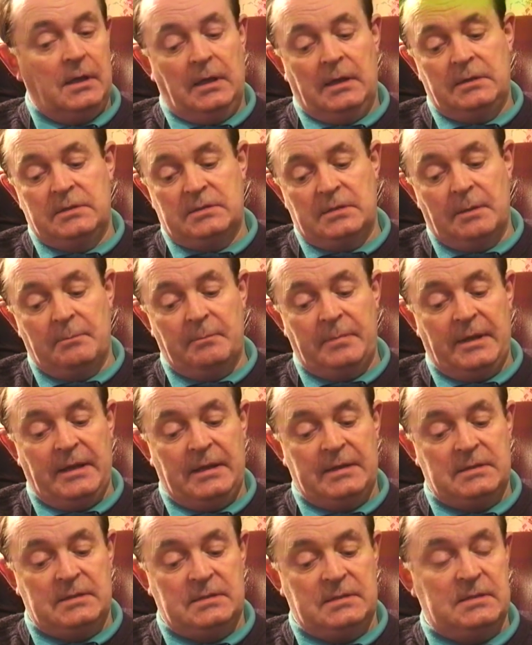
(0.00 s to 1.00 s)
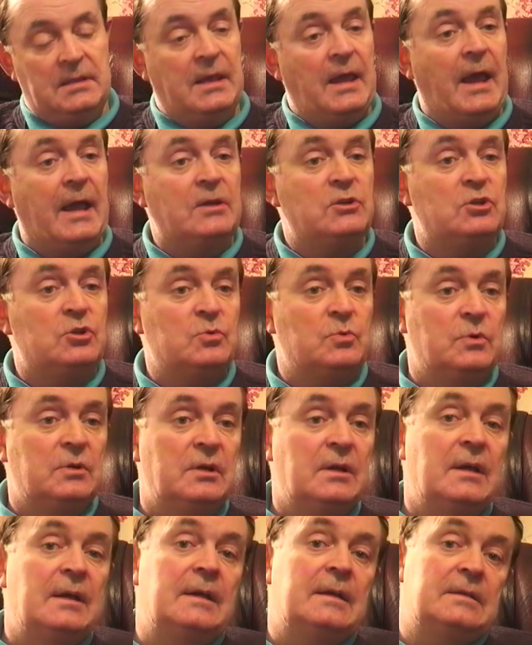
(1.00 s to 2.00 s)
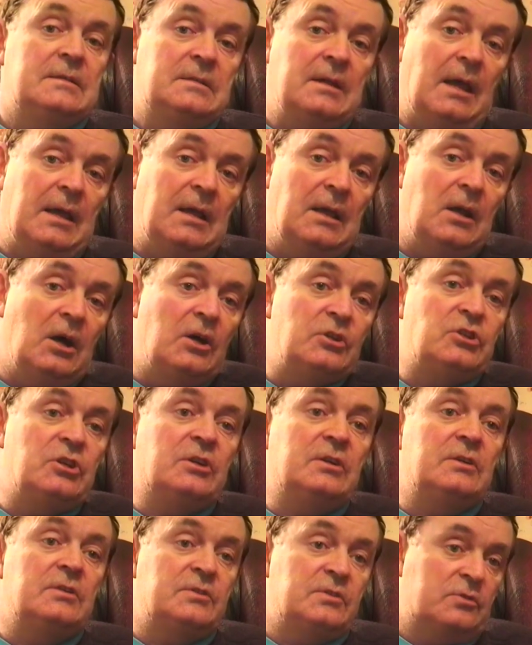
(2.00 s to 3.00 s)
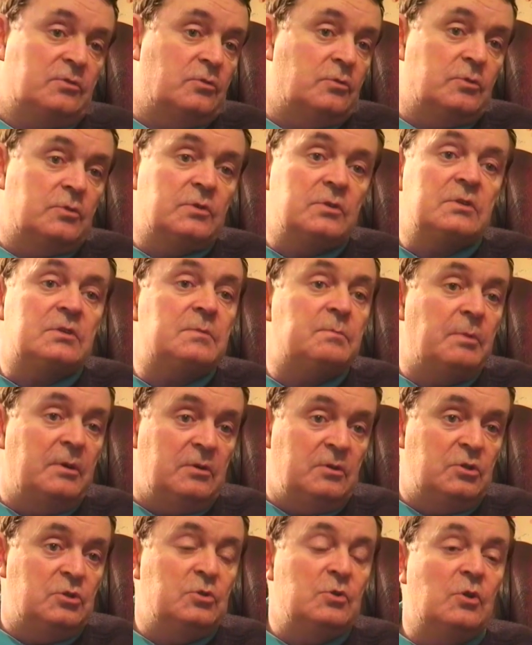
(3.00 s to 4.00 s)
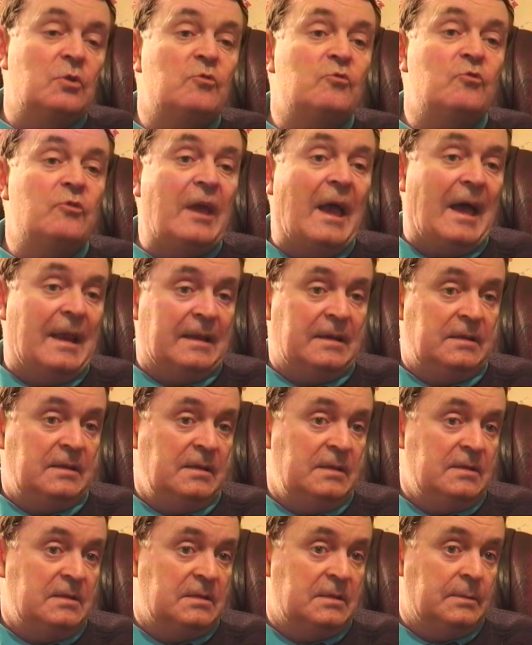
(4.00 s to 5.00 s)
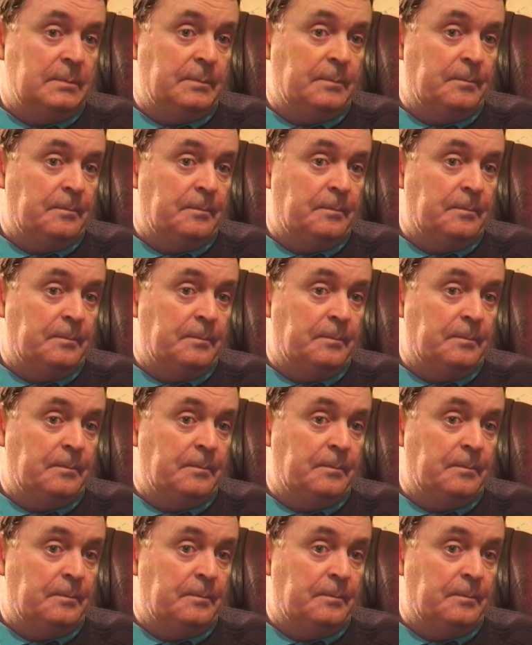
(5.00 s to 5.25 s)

and some places the actual psychological stroke spiritual realities.